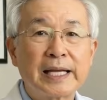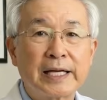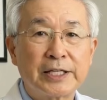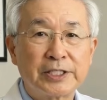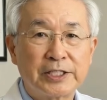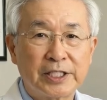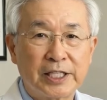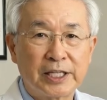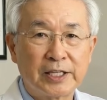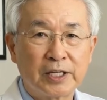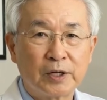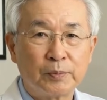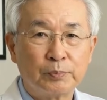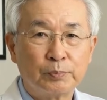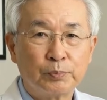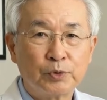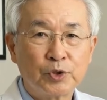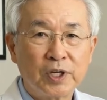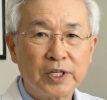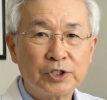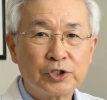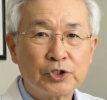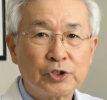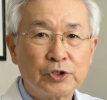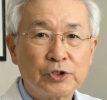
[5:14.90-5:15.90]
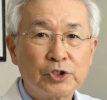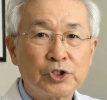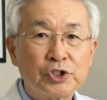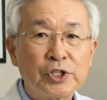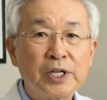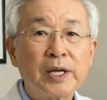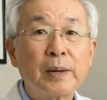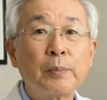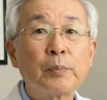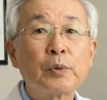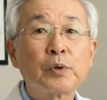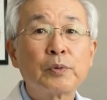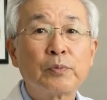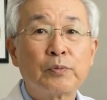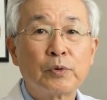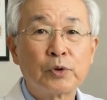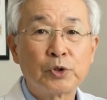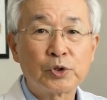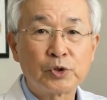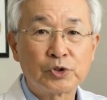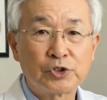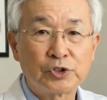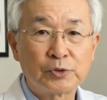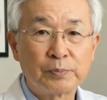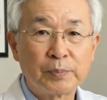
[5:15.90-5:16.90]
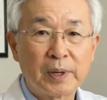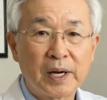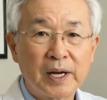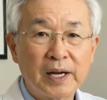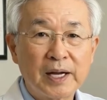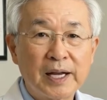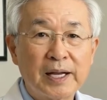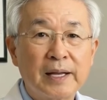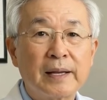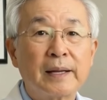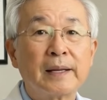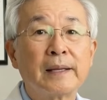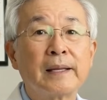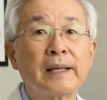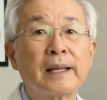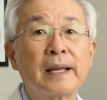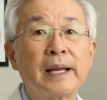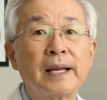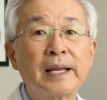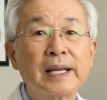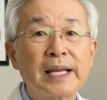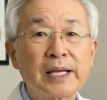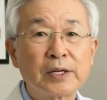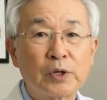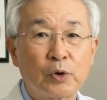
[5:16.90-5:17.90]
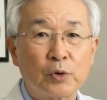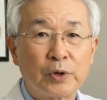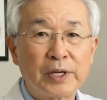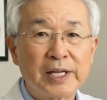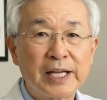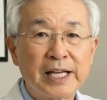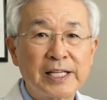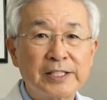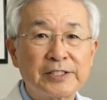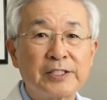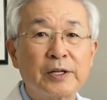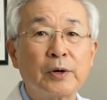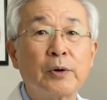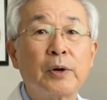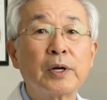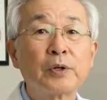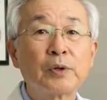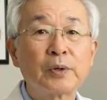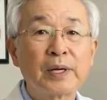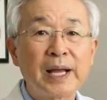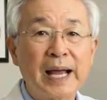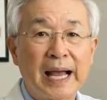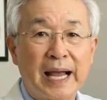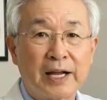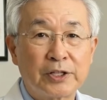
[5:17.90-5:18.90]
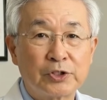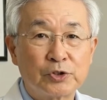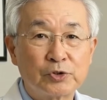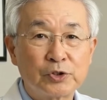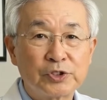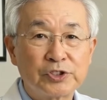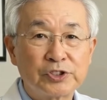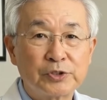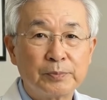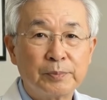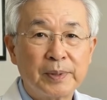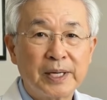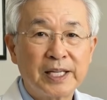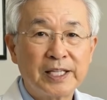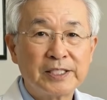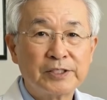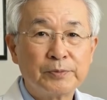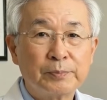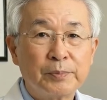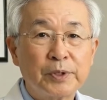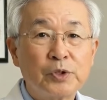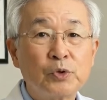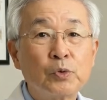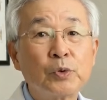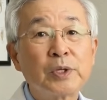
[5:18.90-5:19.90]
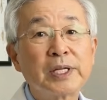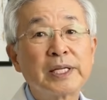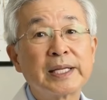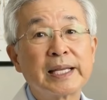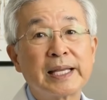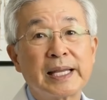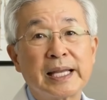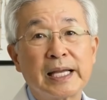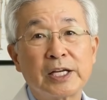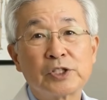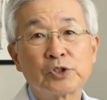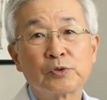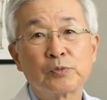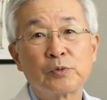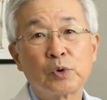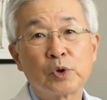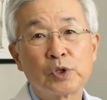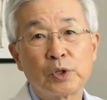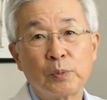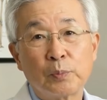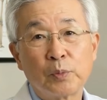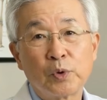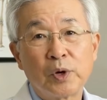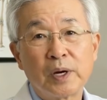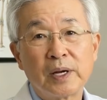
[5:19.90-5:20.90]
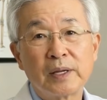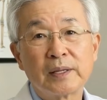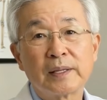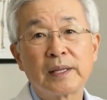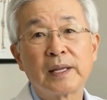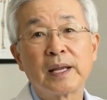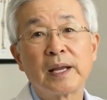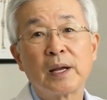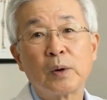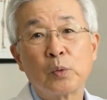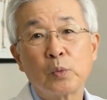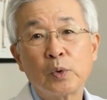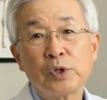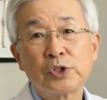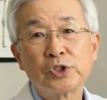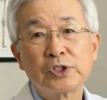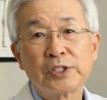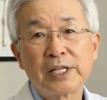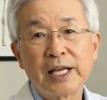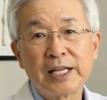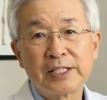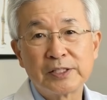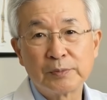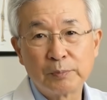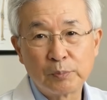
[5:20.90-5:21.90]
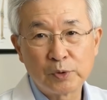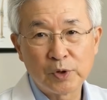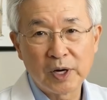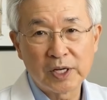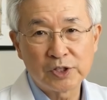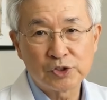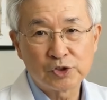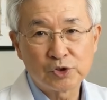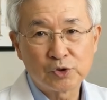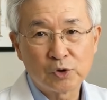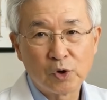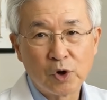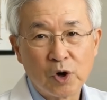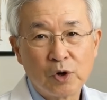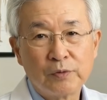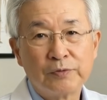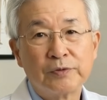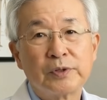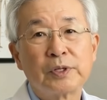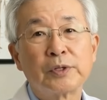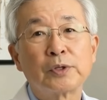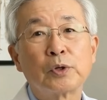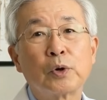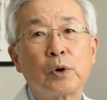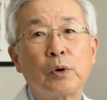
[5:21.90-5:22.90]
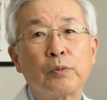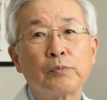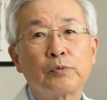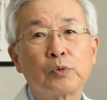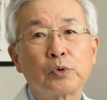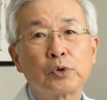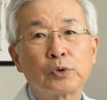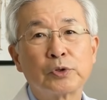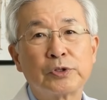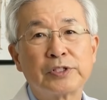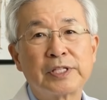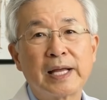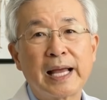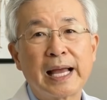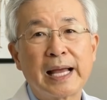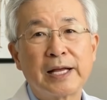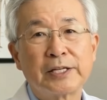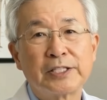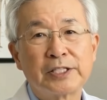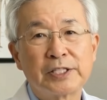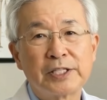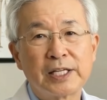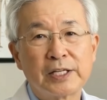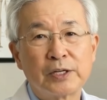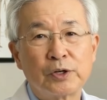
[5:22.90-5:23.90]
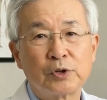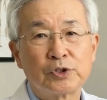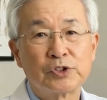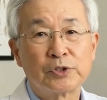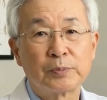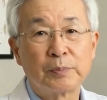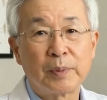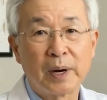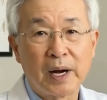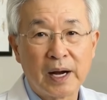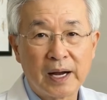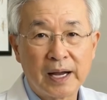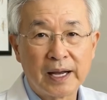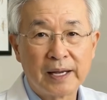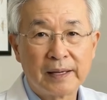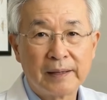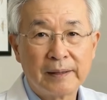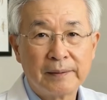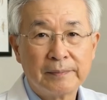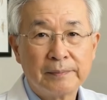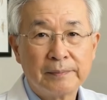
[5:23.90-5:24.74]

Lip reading: decompression chamber for your spine. It creates a little extra space between each vertebra, which takes pressure off the nerve roots exiting your spine.